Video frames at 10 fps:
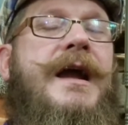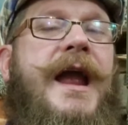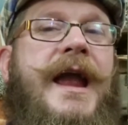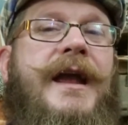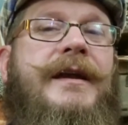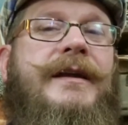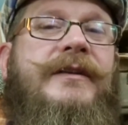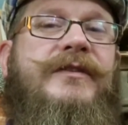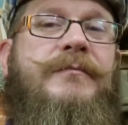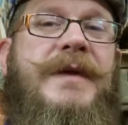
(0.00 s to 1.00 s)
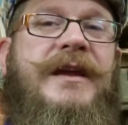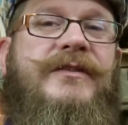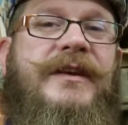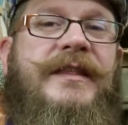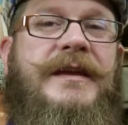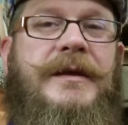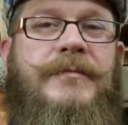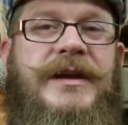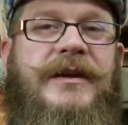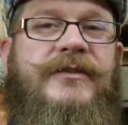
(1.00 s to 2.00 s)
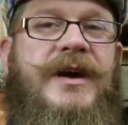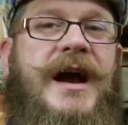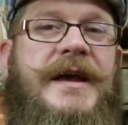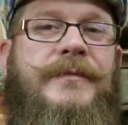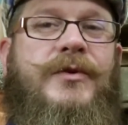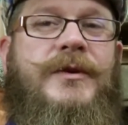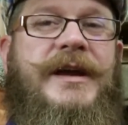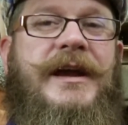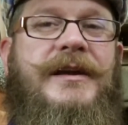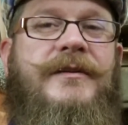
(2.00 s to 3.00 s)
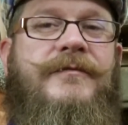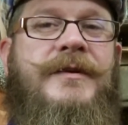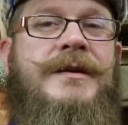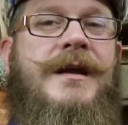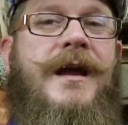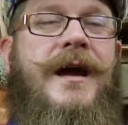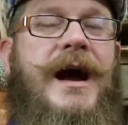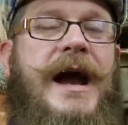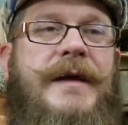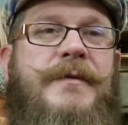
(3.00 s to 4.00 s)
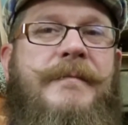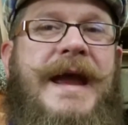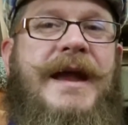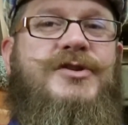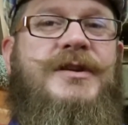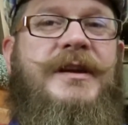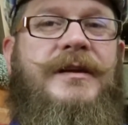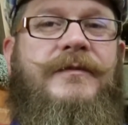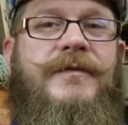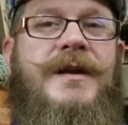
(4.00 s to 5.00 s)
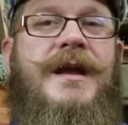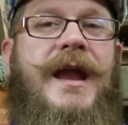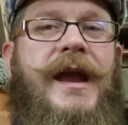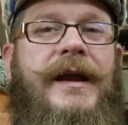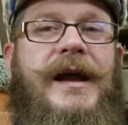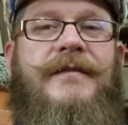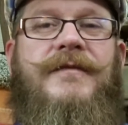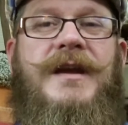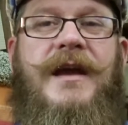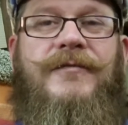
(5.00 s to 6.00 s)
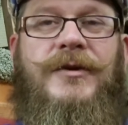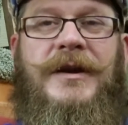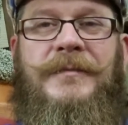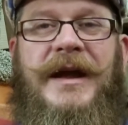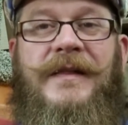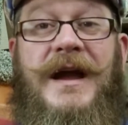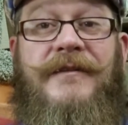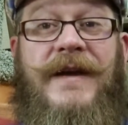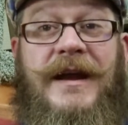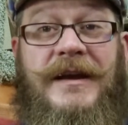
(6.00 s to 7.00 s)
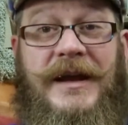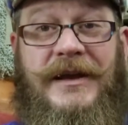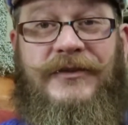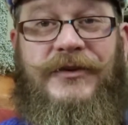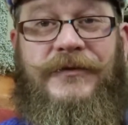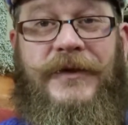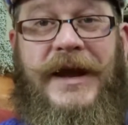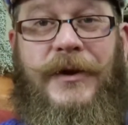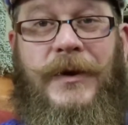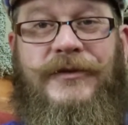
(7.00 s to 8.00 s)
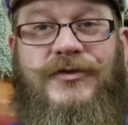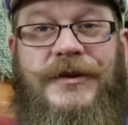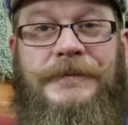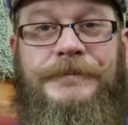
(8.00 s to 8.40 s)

And it's an amazing thing because I am creative, I am imaginative, and I have never in my life had an answer for that question.